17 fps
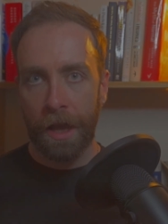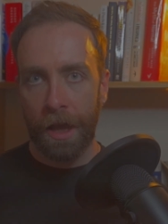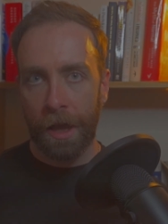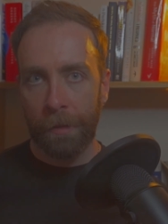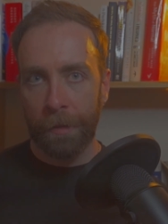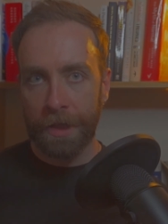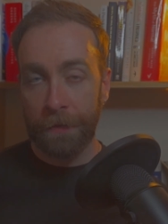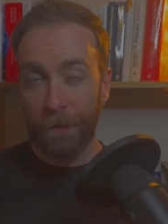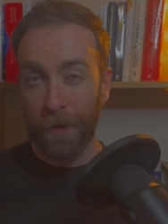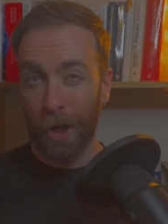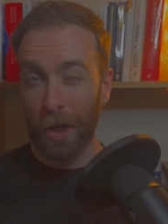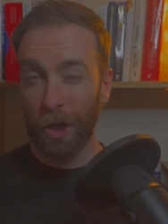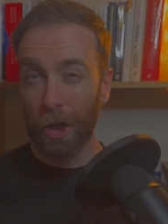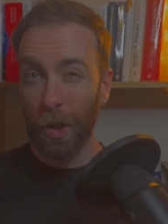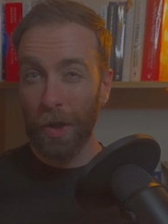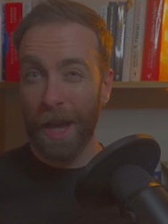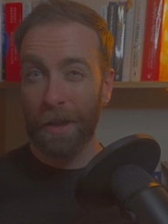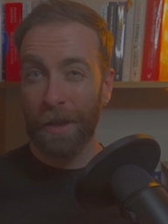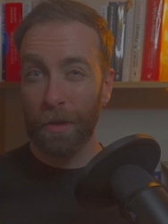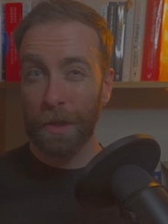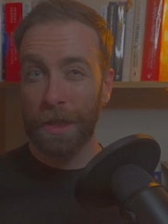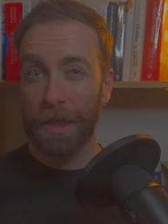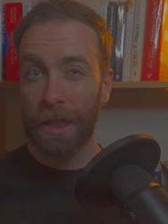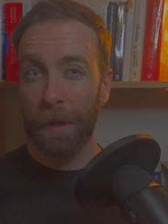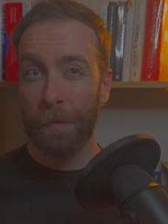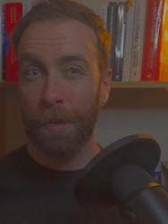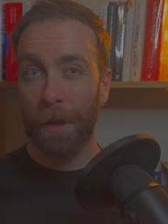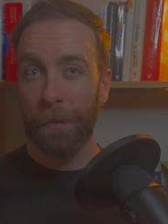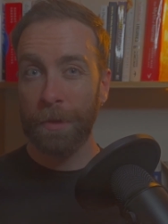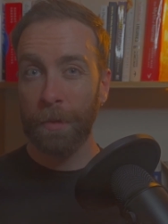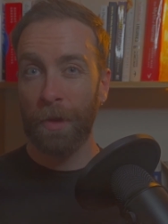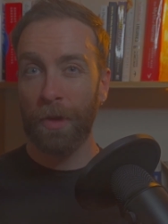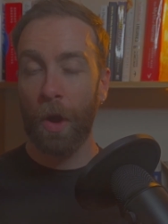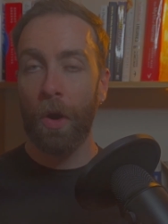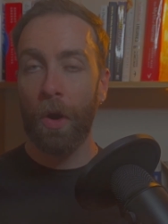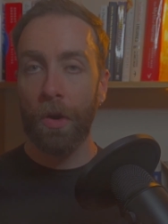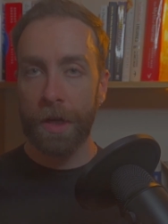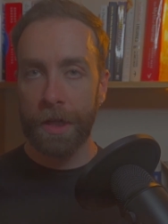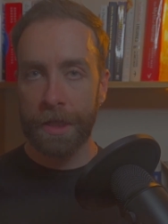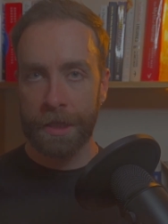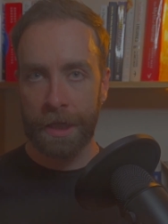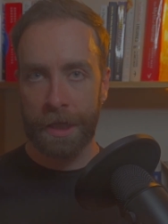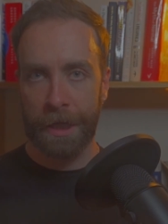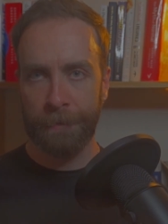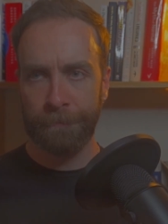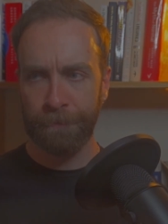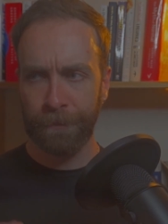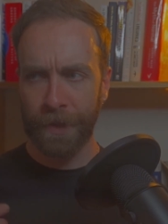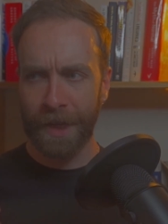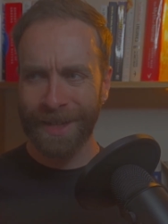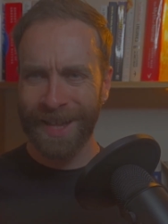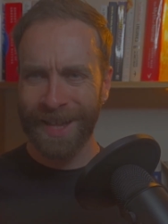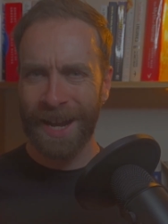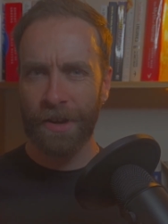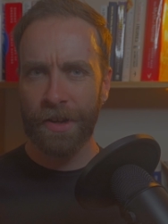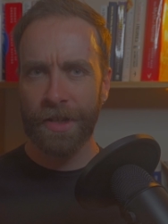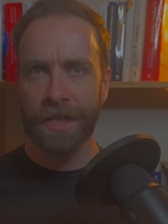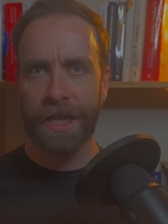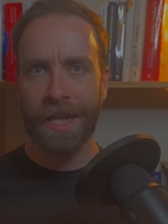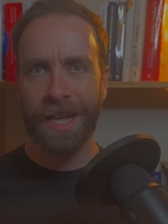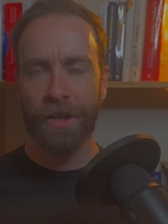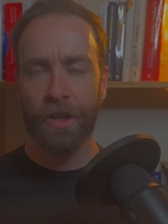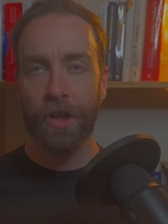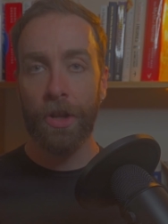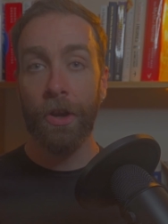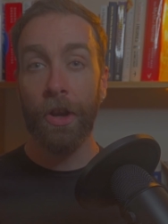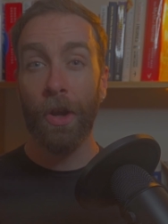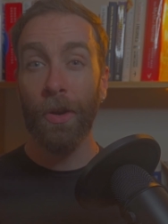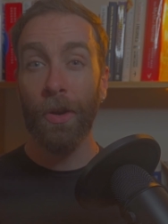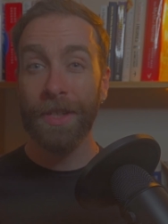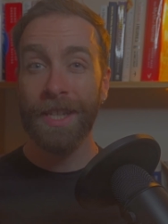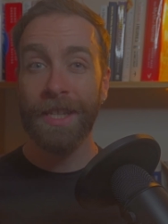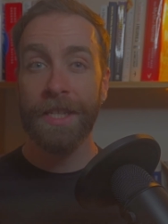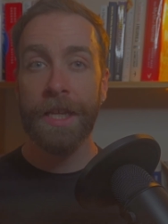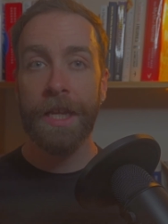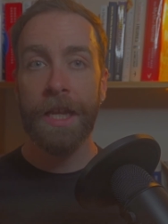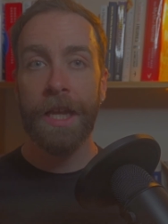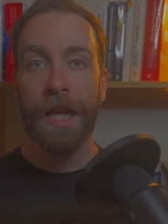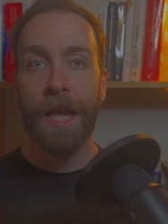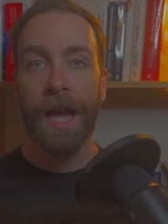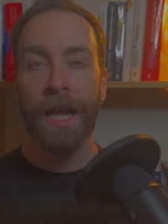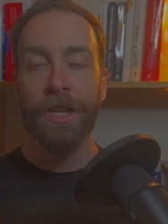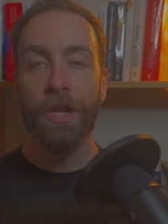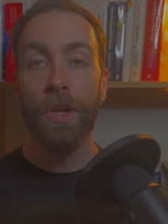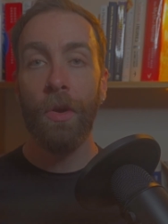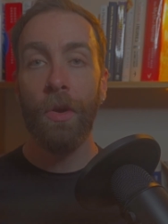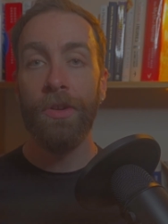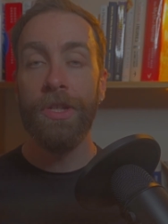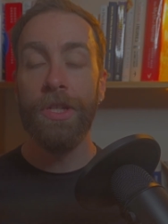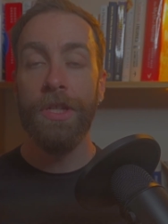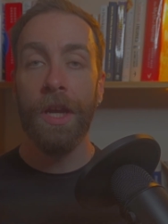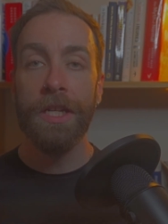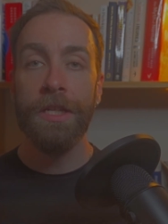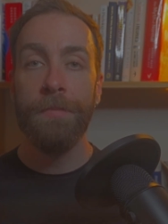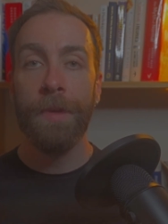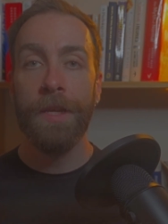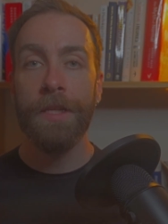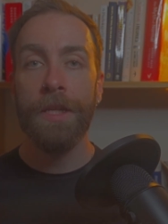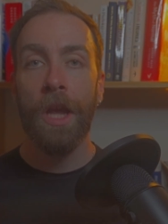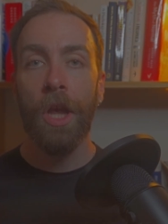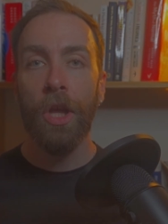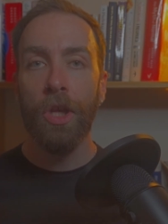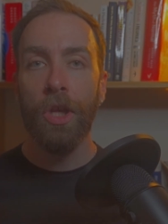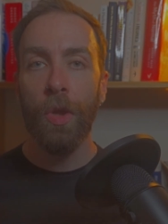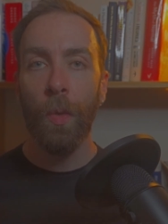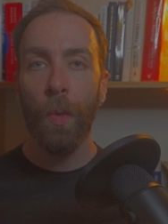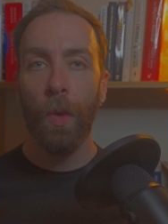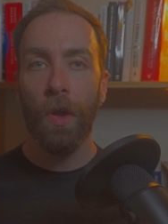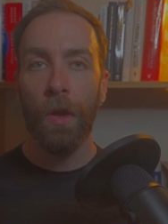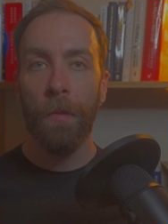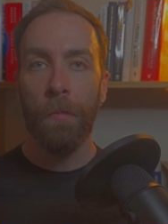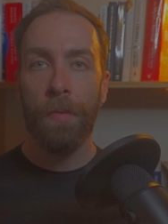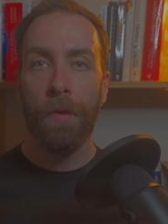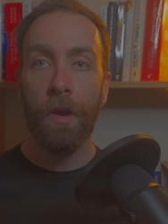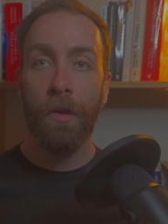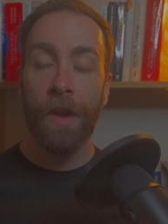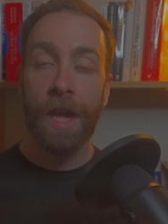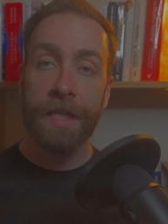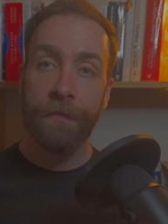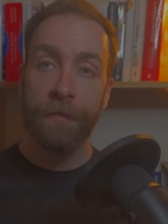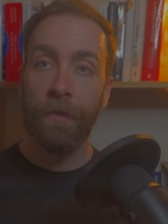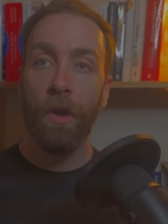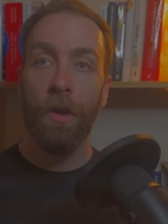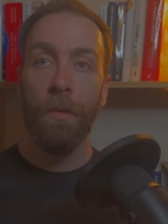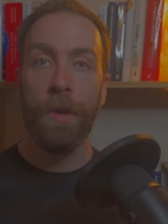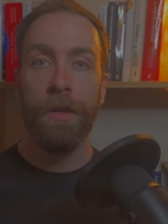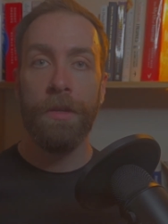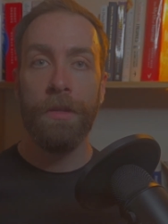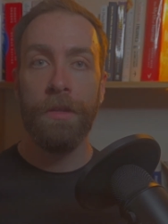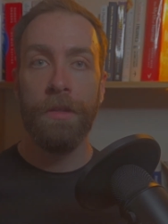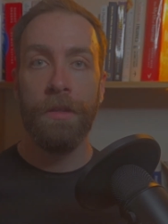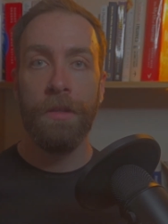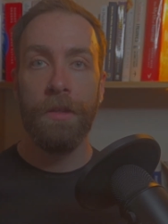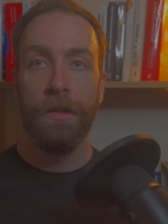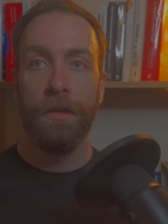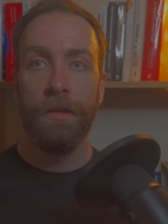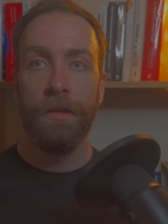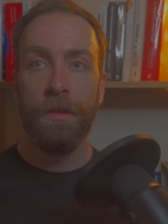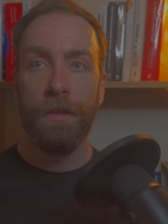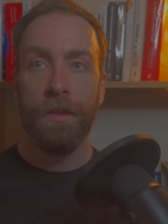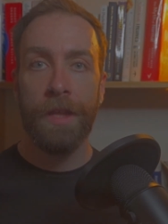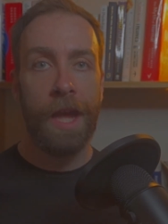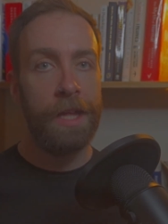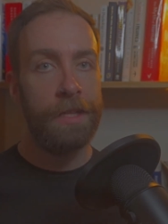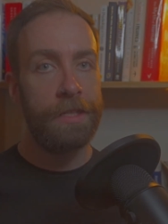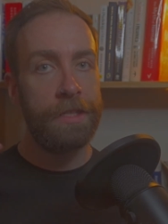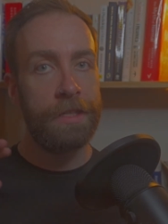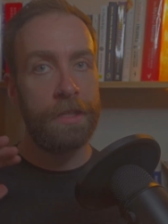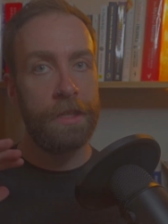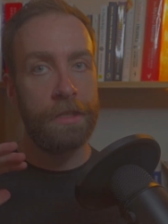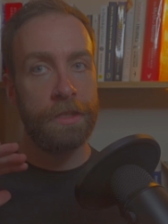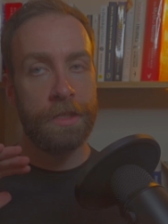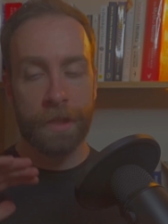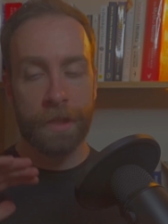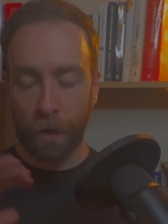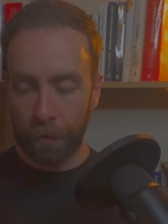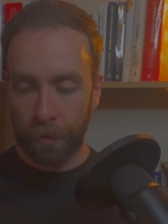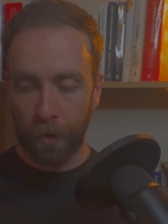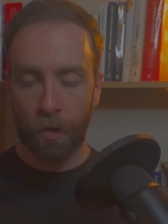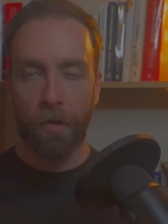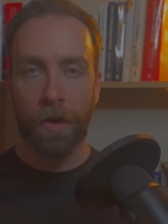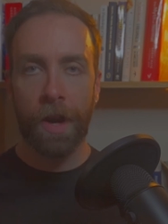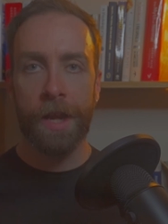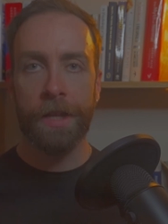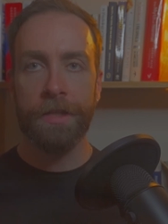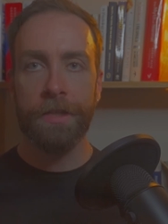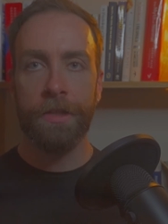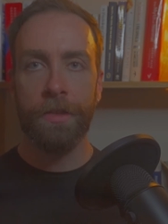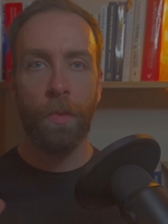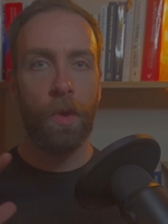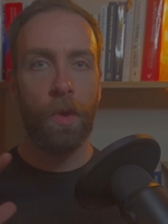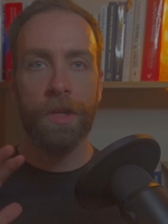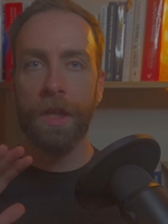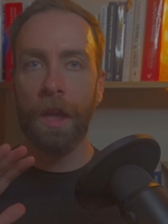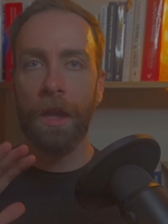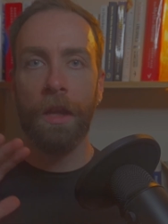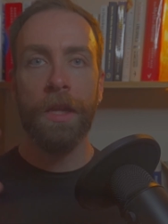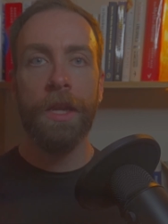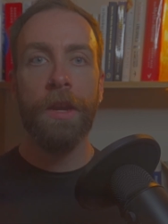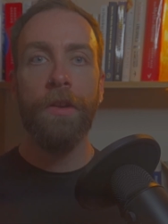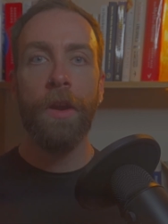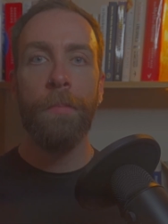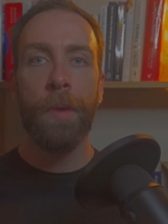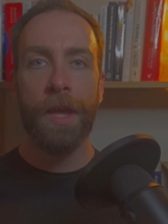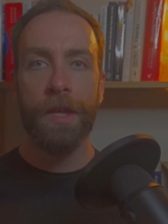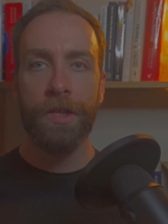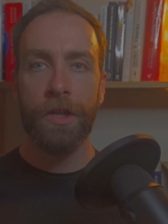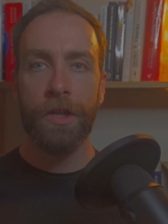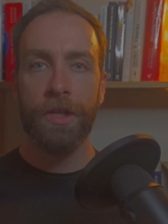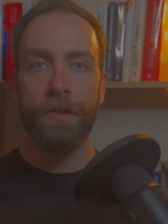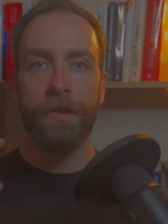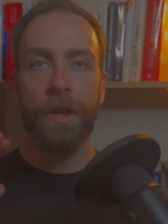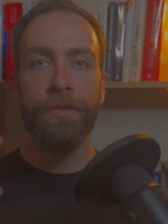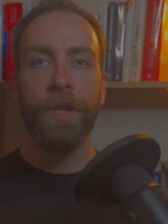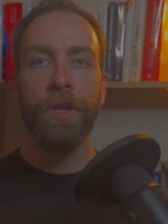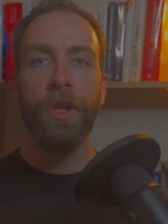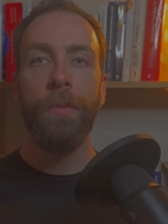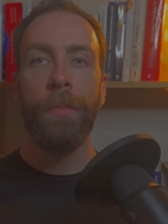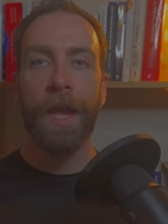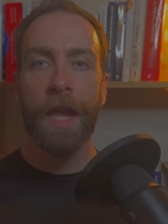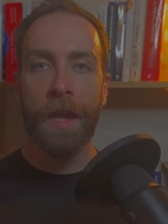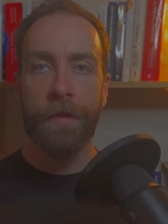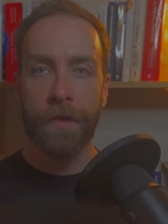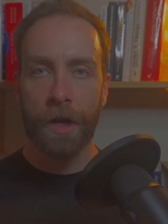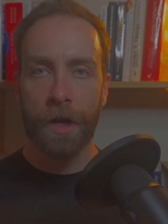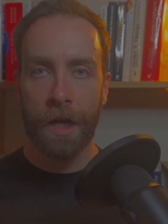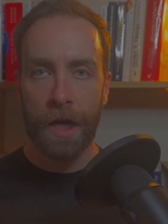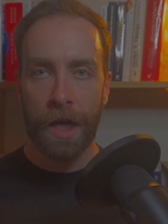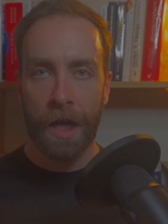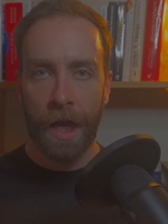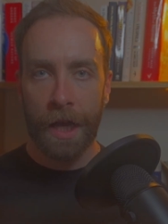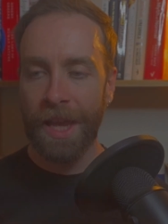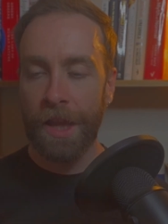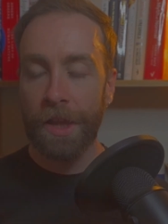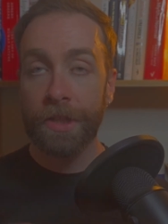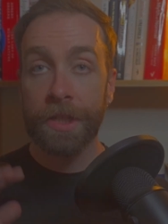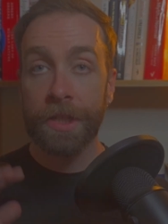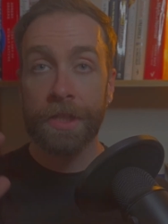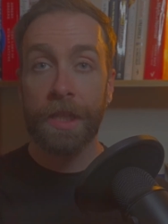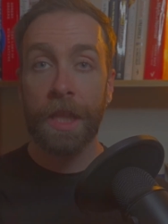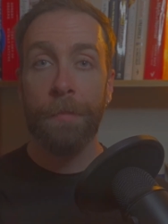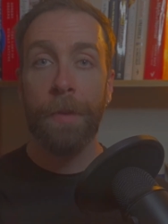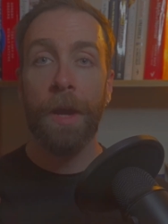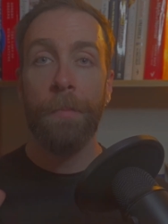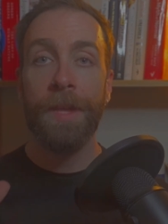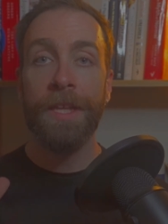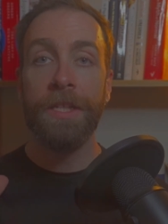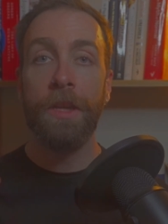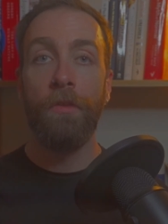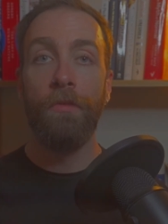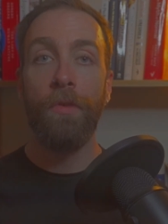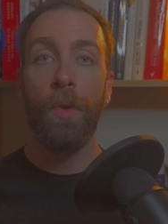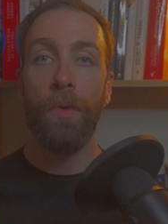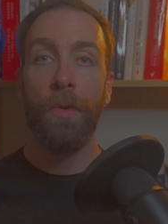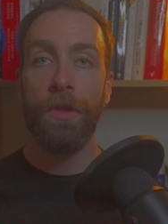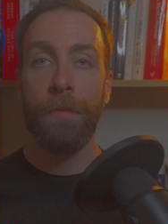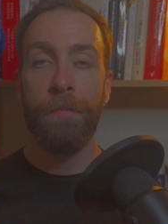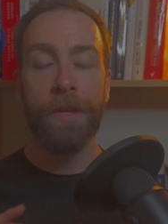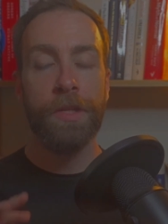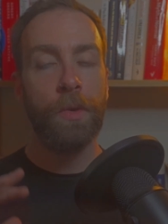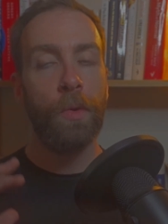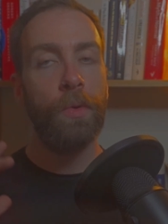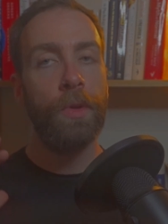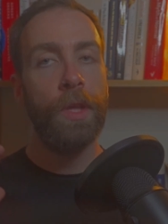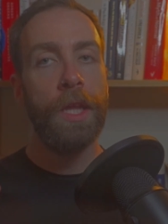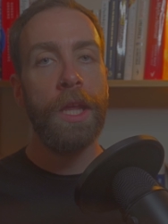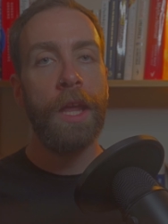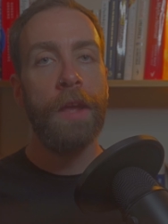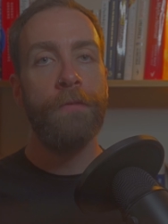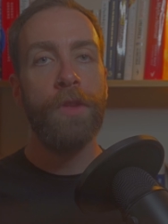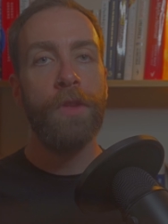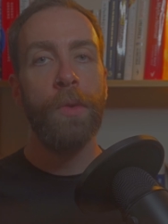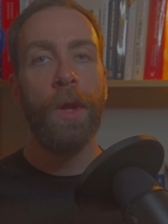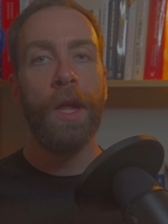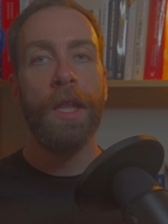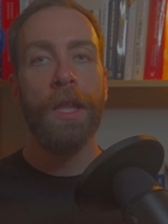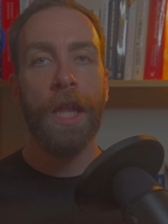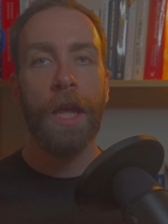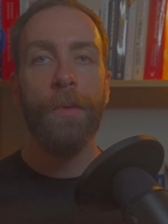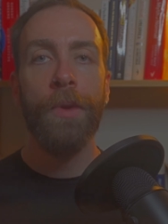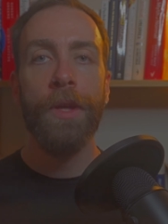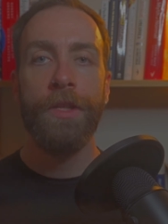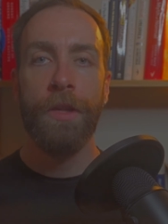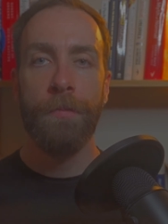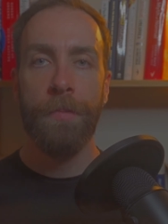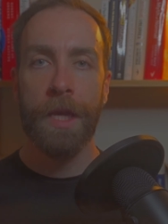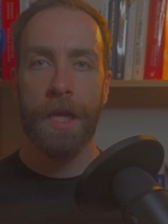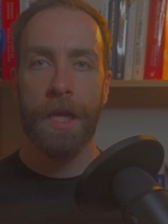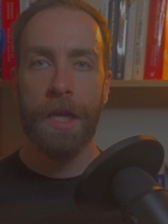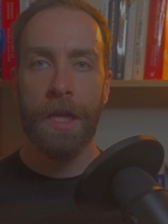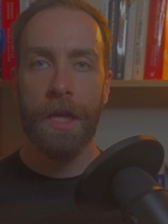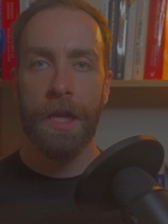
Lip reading: But if you can look at those slip-ups with honesty, clarity and curiosity and not judgment, you will progress forward. That's still progress towards a clearer picture surrounding your behaviour. Each slip-up is growth, but only if you allow it to be.